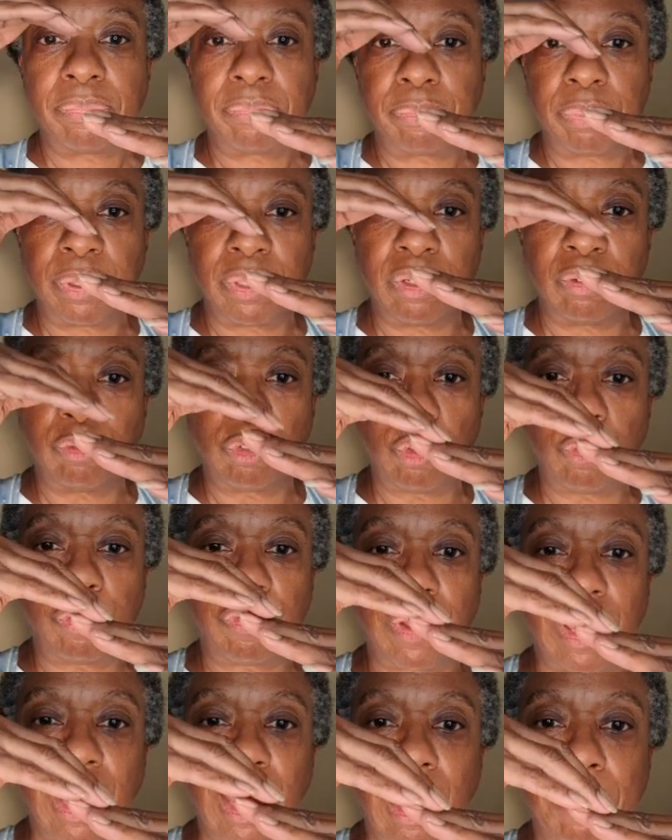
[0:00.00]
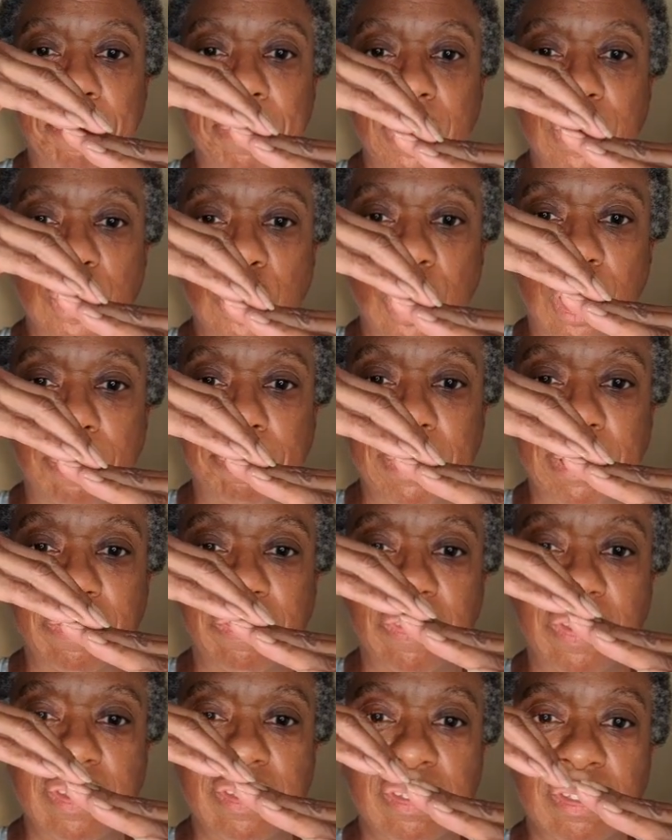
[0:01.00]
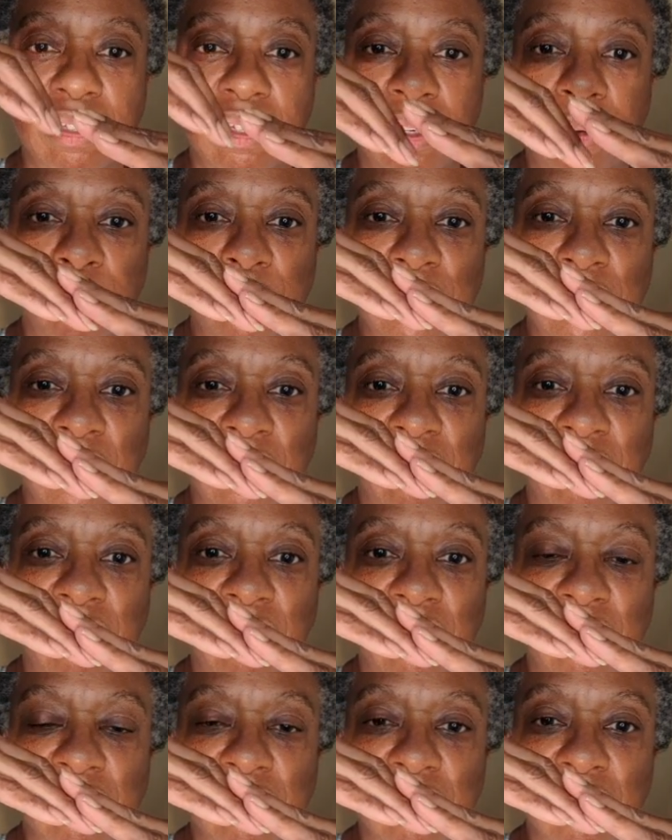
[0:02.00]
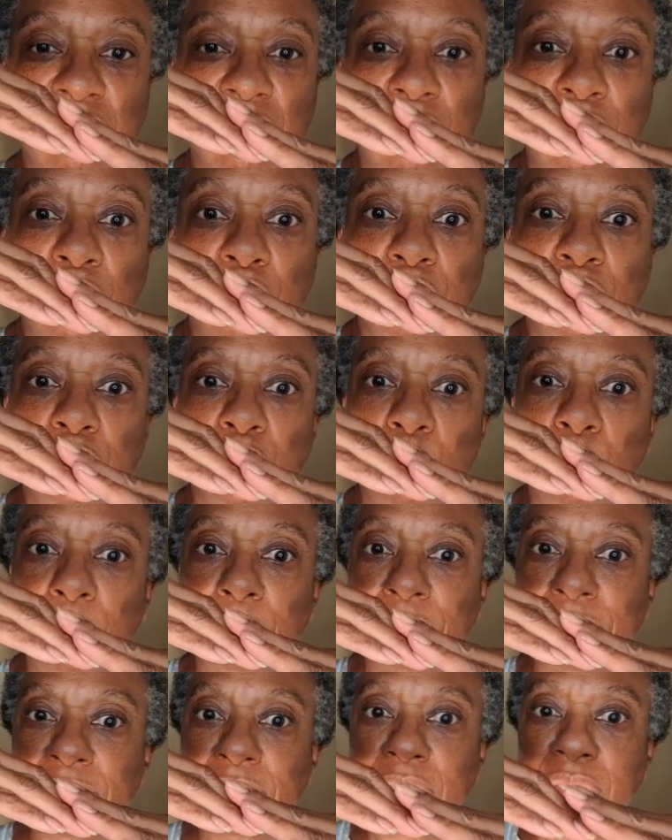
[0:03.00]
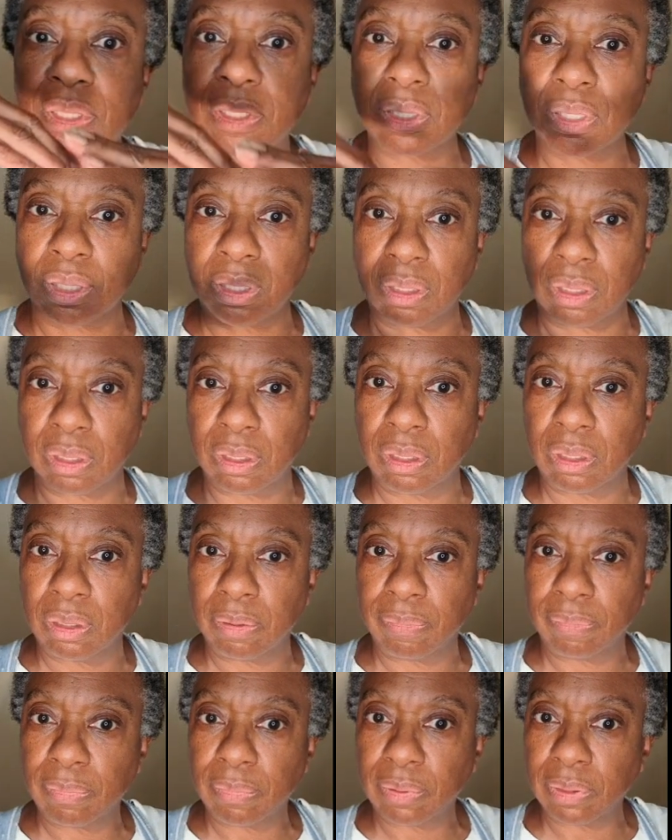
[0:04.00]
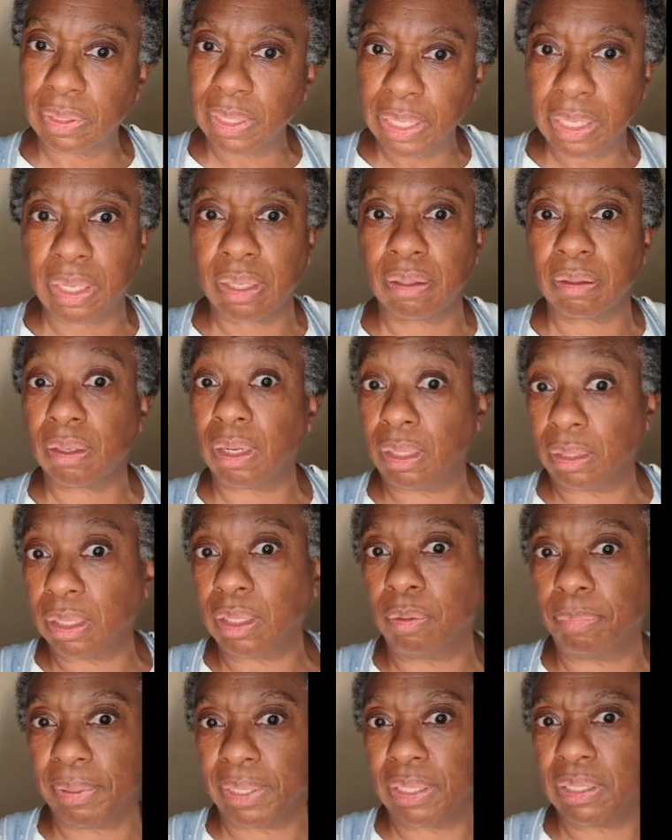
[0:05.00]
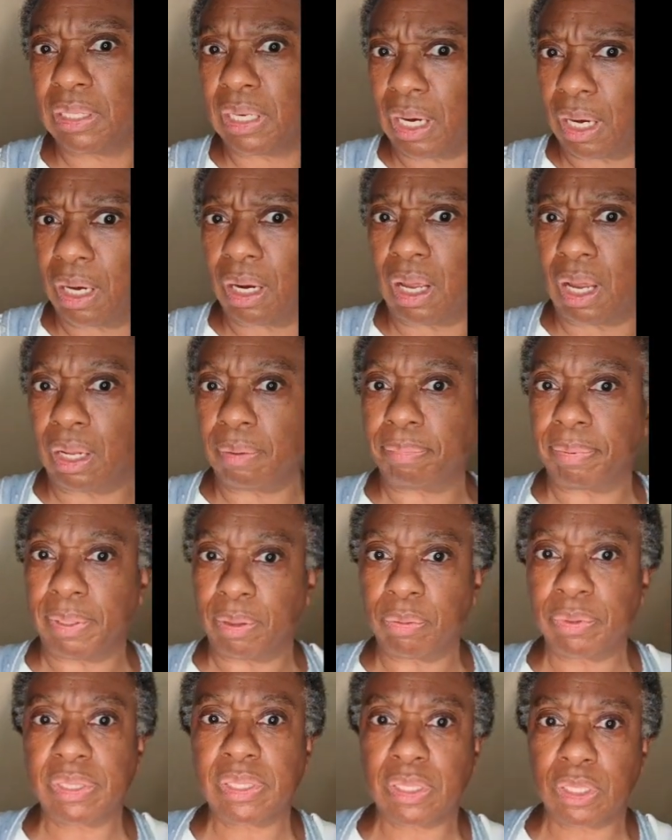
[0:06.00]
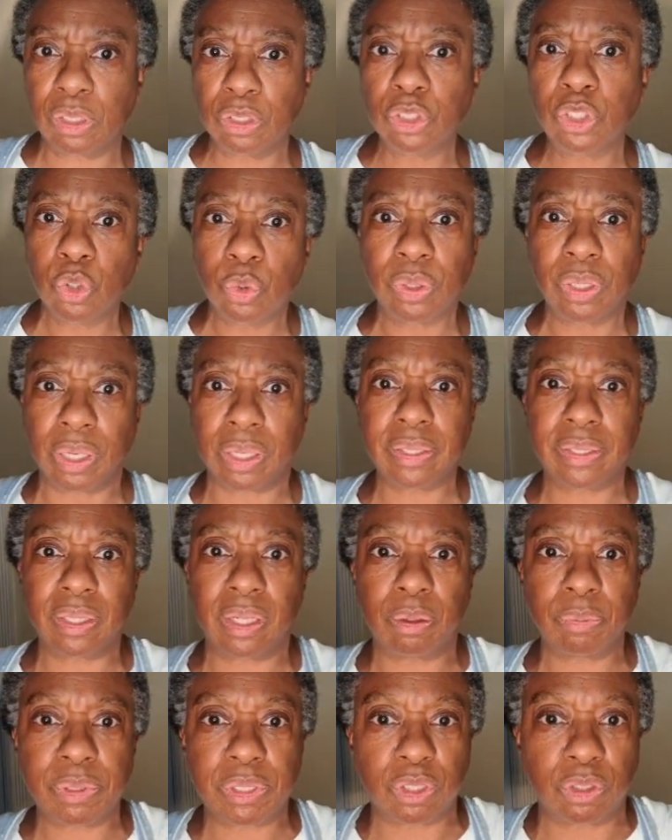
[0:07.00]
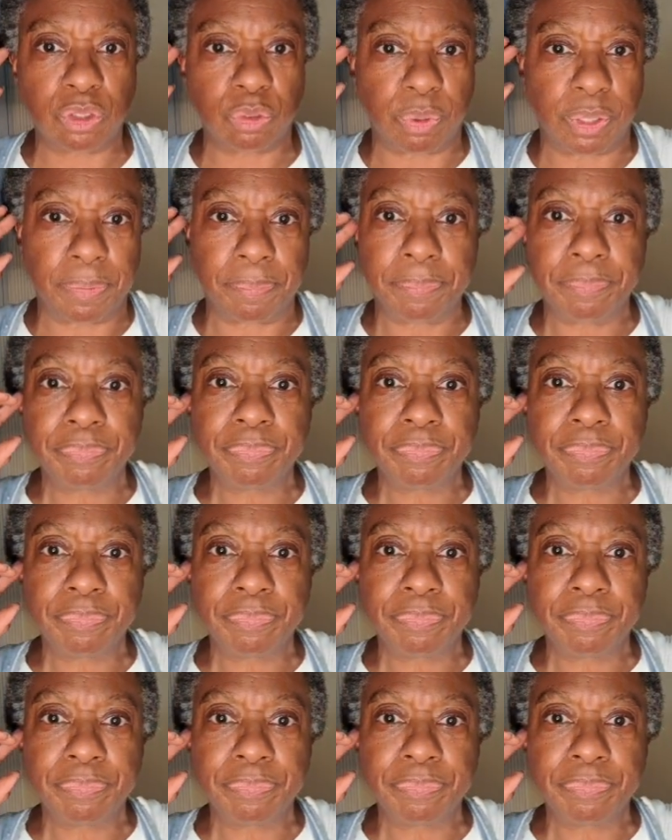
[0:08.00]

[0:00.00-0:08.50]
putting the roof cap on top like this, it was like this. So it was still leaking a little bit, not a lot, but it was still doing it. I could tell it was still doing it.